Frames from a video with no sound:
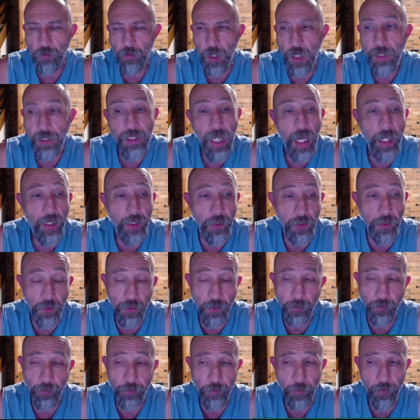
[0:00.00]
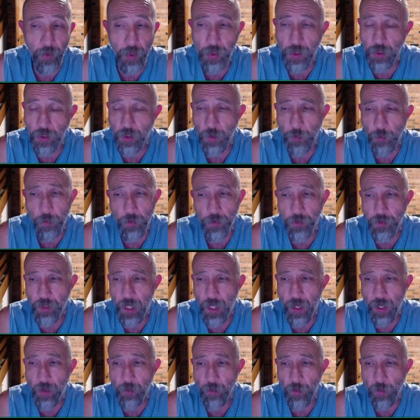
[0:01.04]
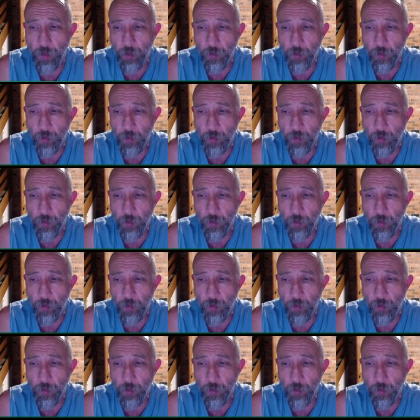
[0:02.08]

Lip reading: attackers. It's as simple as that.